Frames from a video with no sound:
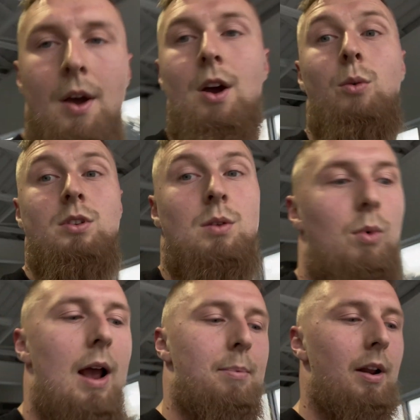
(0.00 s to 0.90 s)
once I'm
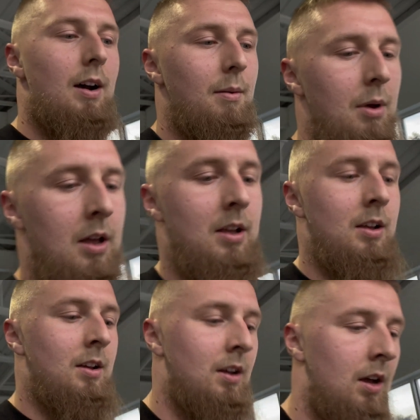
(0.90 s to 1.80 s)
wrapping up,
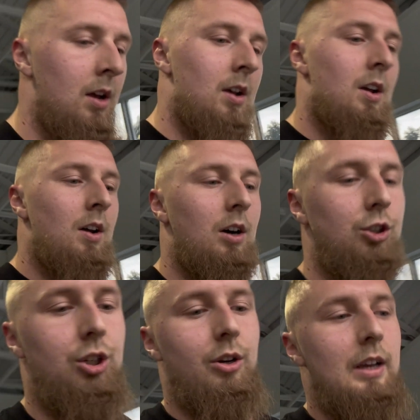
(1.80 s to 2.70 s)
I'll
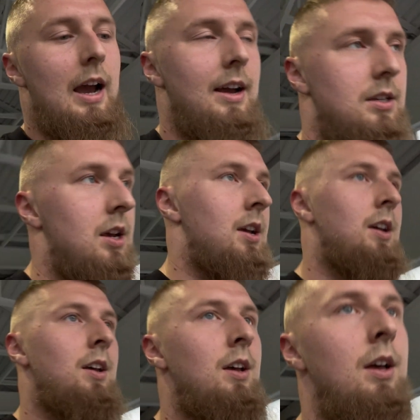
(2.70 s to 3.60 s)
show you guys.
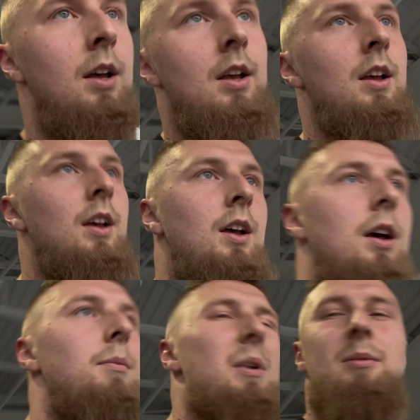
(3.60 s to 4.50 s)

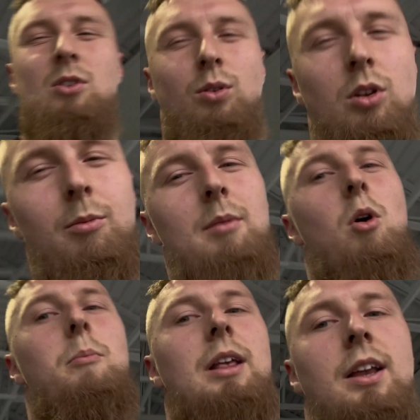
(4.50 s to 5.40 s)
Maybe do a little bit of
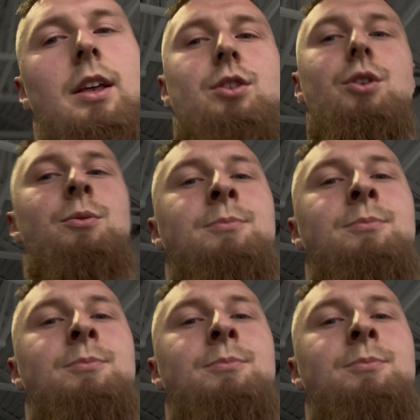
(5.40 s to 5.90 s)
mobility too.